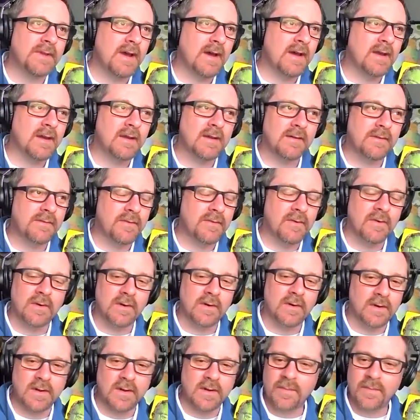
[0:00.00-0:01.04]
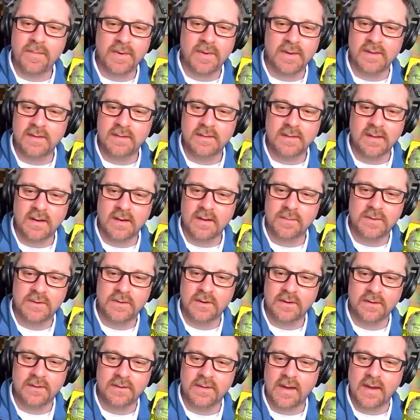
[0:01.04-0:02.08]
data for companies, and I'm
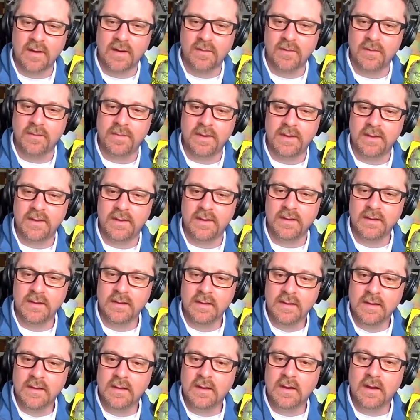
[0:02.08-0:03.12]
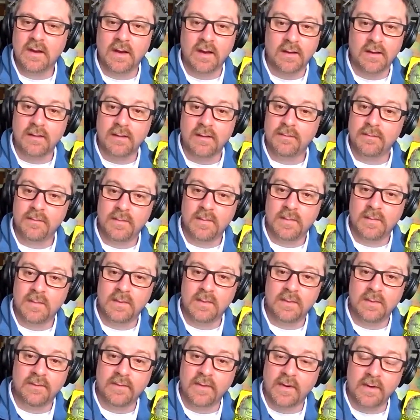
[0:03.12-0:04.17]
sure that will be uh,
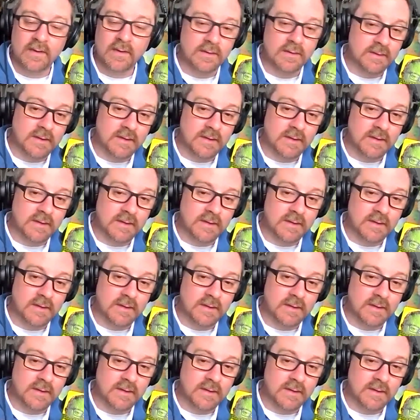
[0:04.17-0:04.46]
very